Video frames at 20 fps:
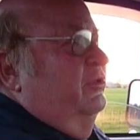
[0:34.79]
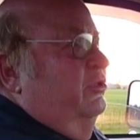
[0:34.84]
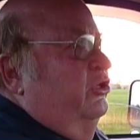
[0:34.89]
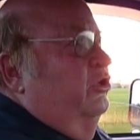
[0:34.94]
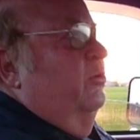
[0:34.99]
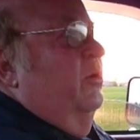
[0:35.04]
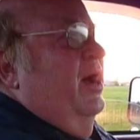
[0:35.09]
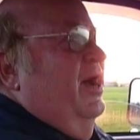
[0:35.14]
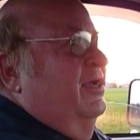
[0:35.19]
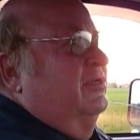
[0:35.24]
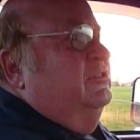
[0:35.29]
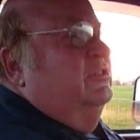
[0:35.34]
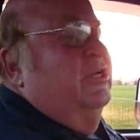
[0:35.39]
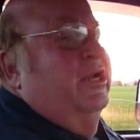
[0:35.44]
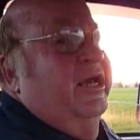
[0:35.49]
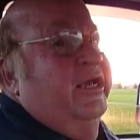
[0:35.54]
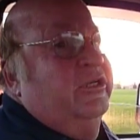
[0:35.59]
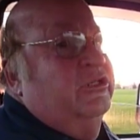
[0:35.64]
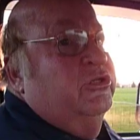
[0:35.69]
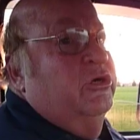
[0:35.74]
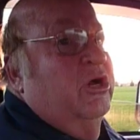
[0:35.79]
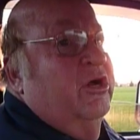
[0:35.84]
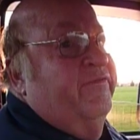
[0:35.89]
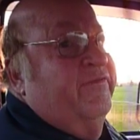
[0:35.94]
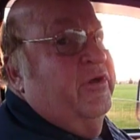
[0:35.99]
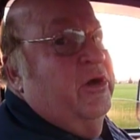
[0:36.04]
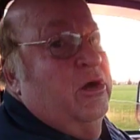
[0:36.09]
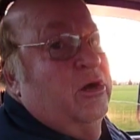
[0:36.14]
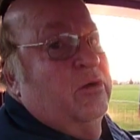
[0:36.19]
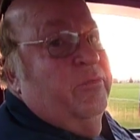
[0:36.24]
you oxidize
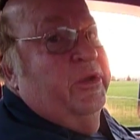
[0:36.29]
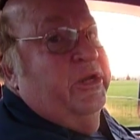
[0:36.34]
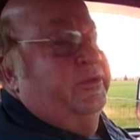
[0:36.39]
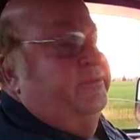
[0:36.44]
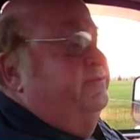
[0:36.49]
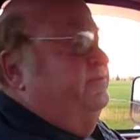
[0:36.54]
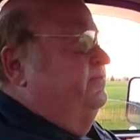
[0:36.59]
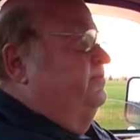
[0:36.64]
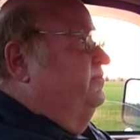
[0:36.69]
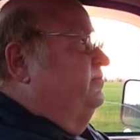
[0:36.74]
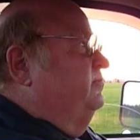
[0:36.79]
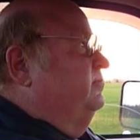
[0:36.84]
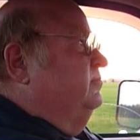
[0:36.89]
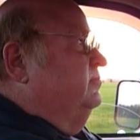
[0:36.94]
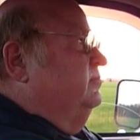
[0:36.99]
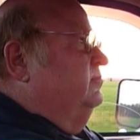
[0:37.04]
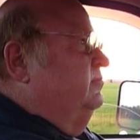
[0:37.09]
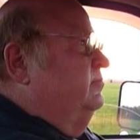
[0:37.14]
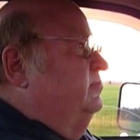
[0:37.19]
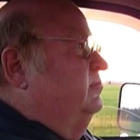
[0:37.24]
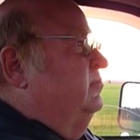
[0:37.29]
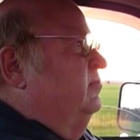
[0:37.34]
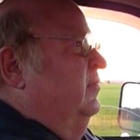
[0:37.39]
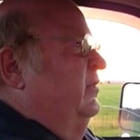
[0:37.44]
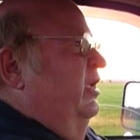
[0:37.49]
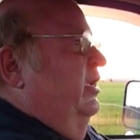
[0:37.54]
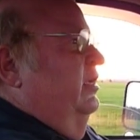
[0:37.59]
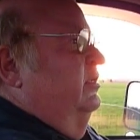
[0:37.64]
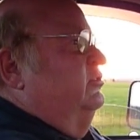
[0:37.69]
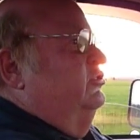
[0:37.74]
off carbon.
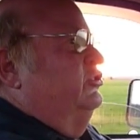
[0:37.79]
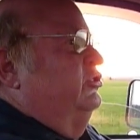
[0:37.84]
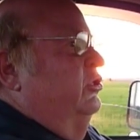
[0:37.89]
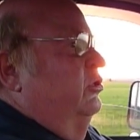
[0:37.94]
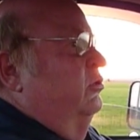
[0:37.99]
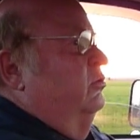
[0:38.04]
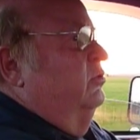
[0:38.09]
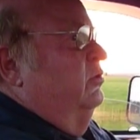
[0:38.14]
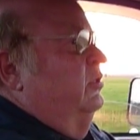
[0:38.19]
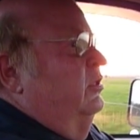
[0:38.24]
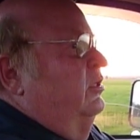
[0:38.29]
And so